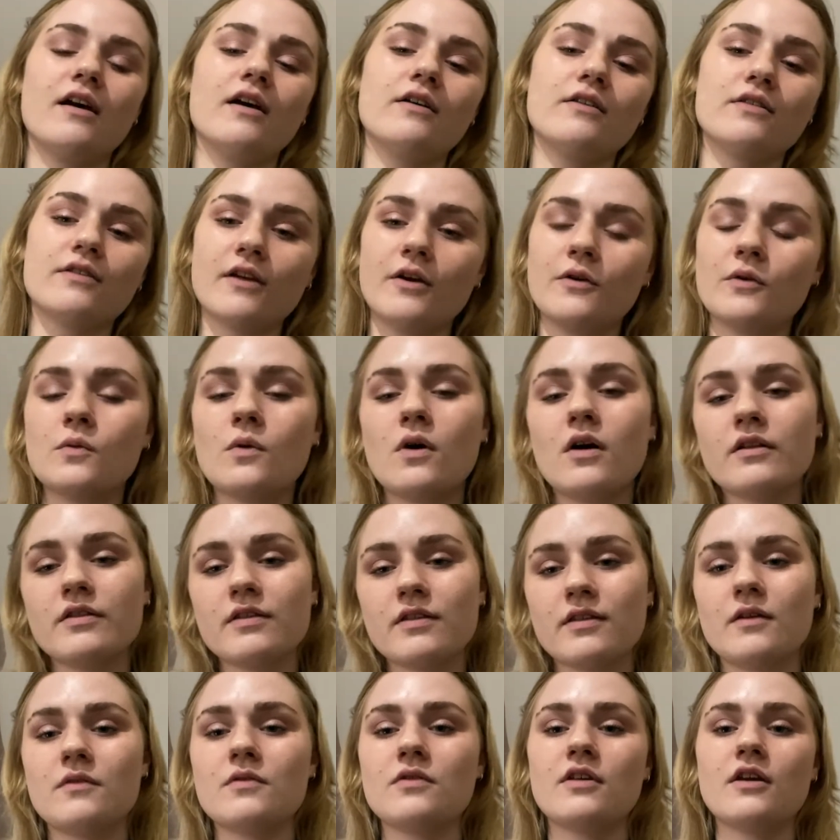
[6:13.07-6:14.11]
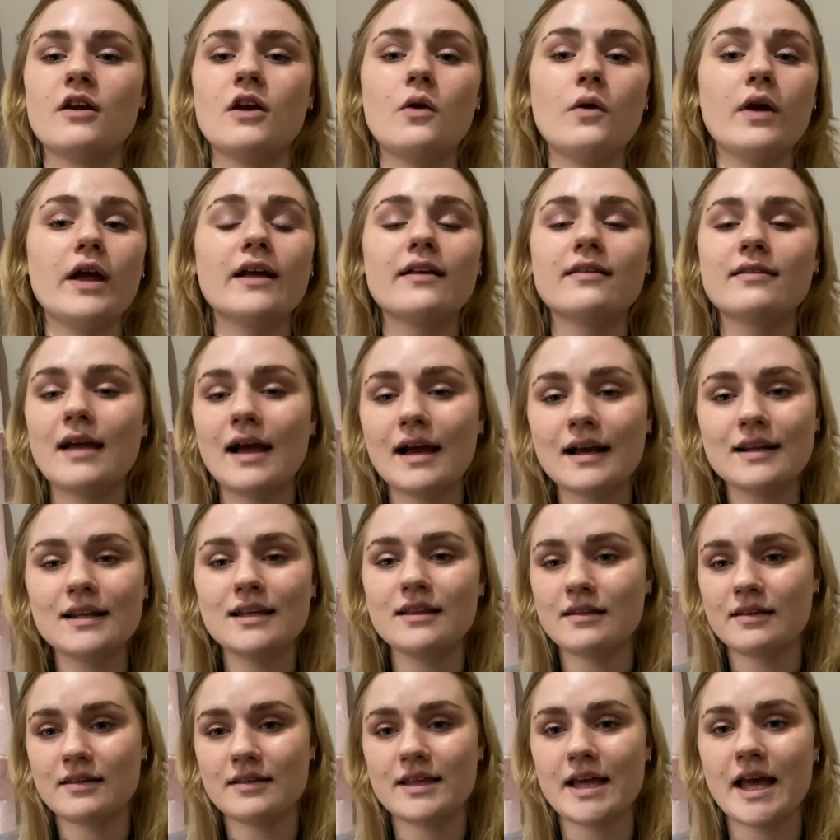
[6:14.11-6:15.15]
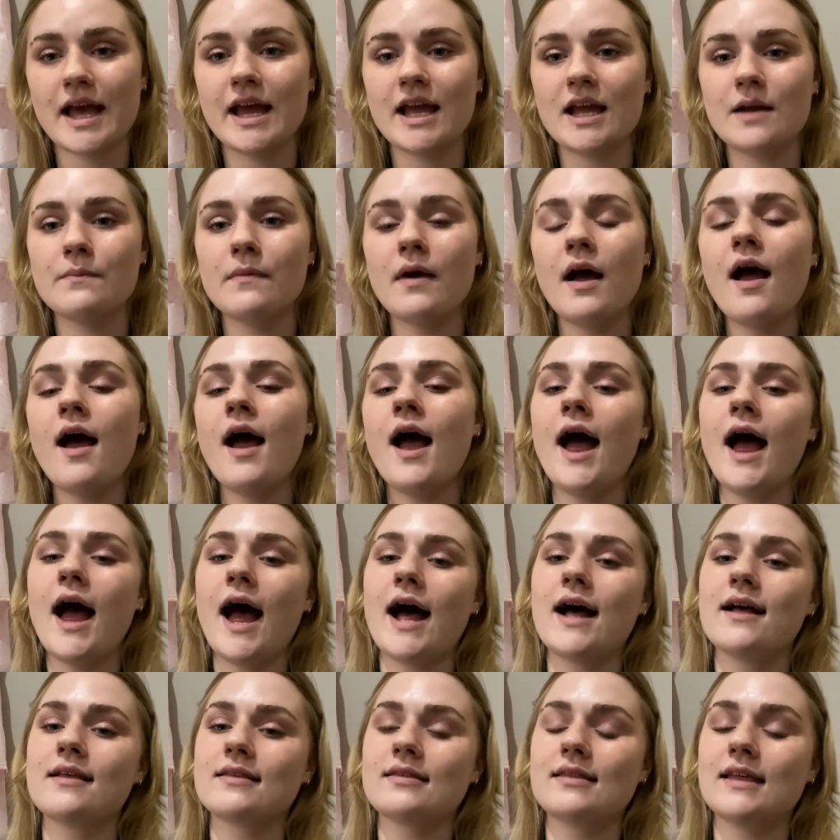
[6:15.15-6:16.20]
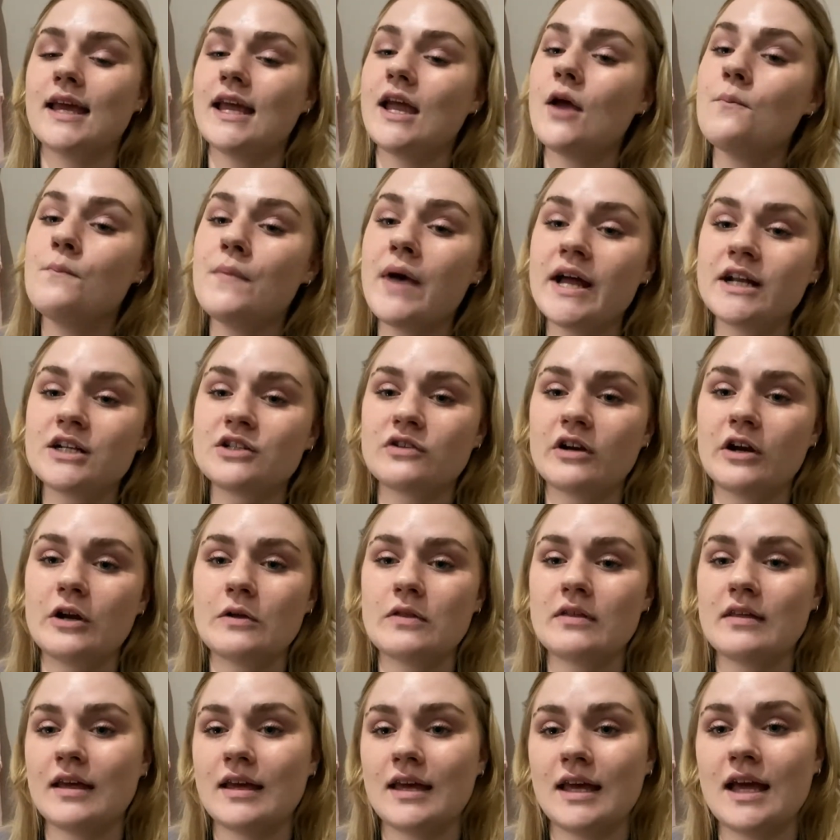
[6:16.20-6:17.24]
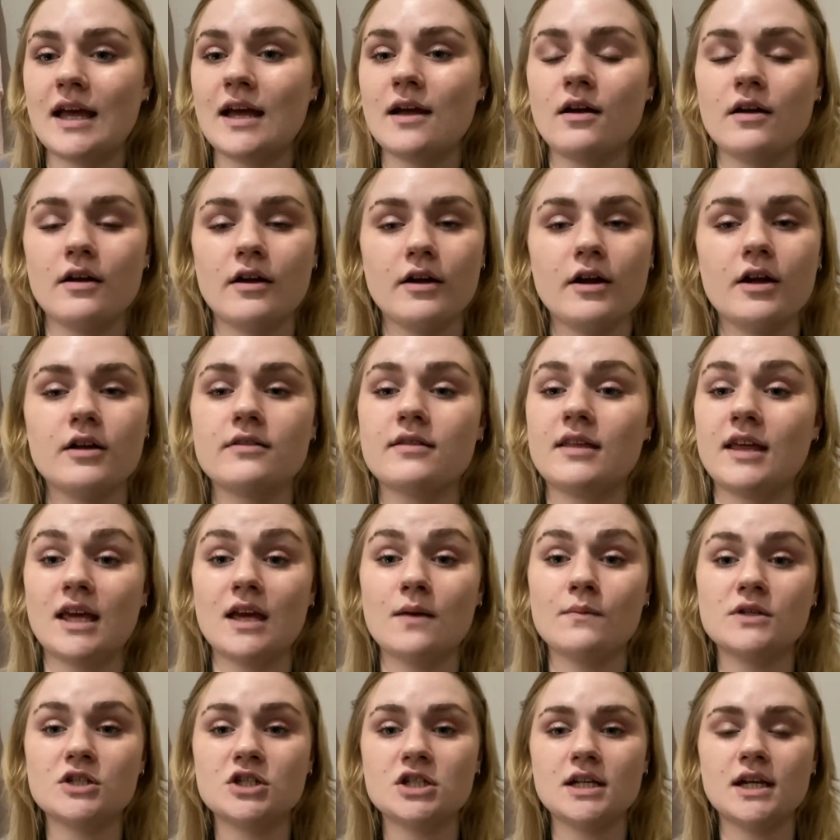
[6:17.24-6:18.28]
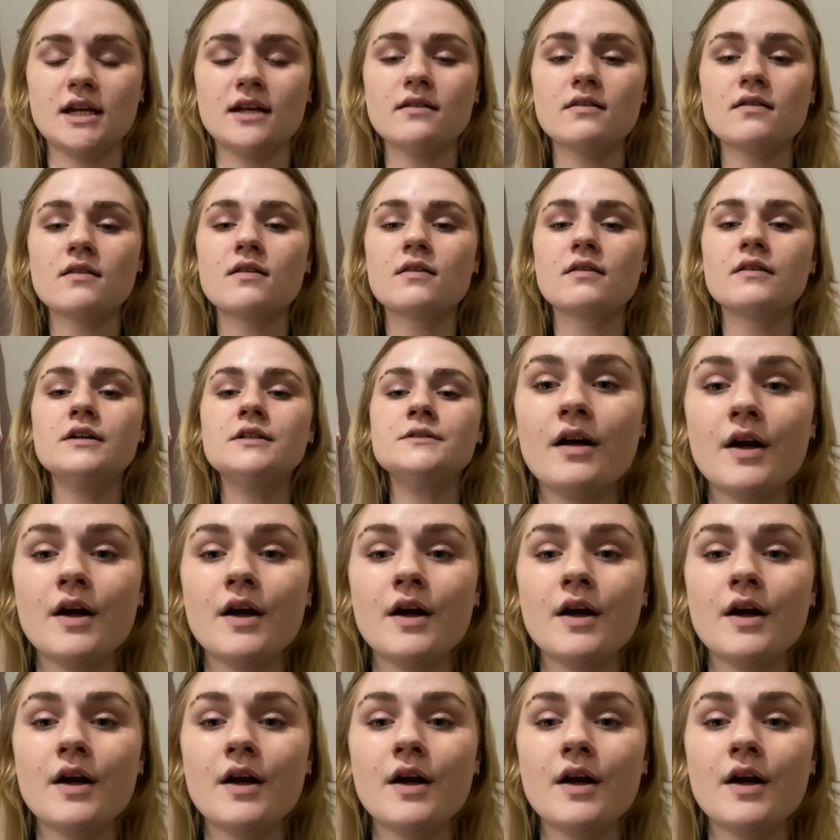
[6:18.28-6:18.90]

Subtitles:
zone 1, zone 2, exactly the same as the metro ticket machines.